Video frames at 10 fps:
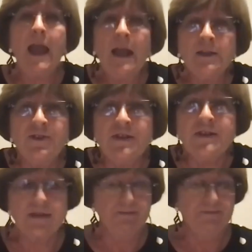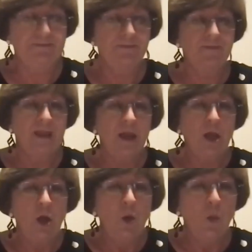Elephants.
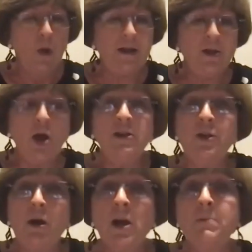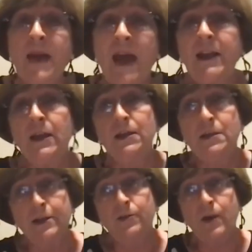What do you call an automatic
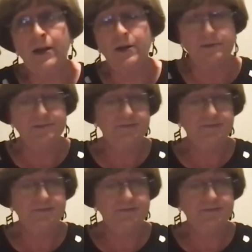nutcracker?